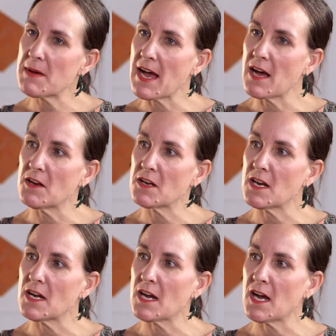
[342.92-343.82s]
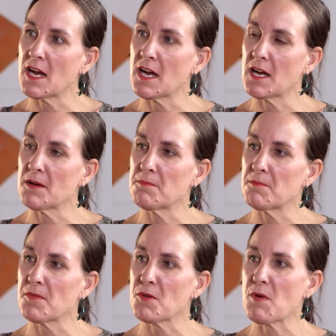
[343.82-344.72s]
about
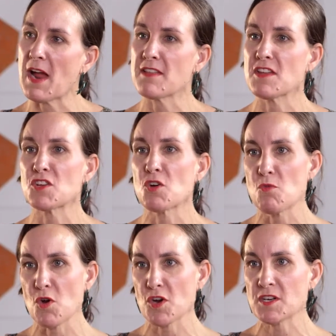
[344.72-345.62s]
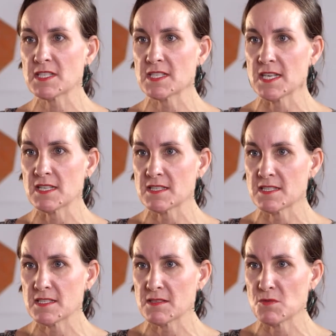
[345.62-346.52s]
the way that your work
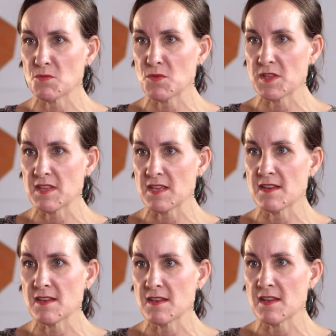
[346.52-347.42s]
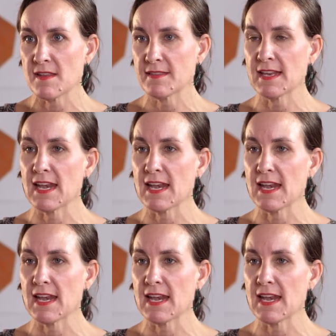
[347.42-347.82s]
sits within the